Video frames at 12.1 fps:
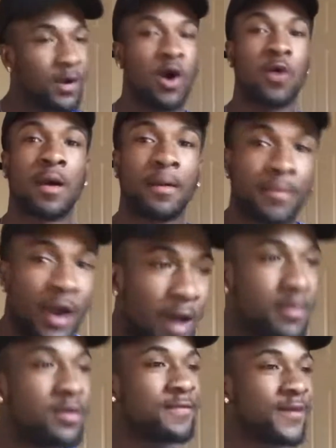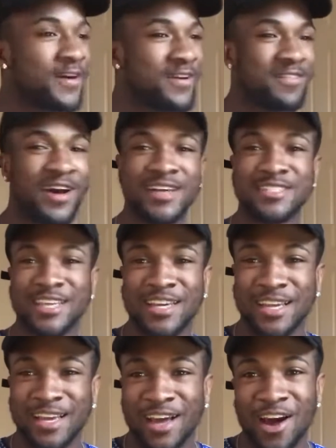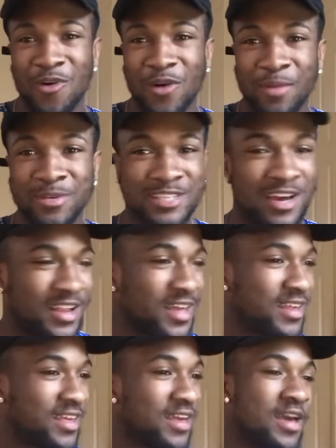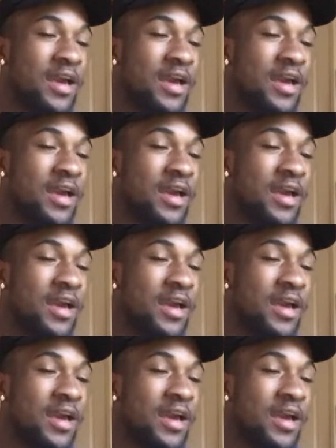On my mama, bro. Why I said it? I don't know why I be talking like that.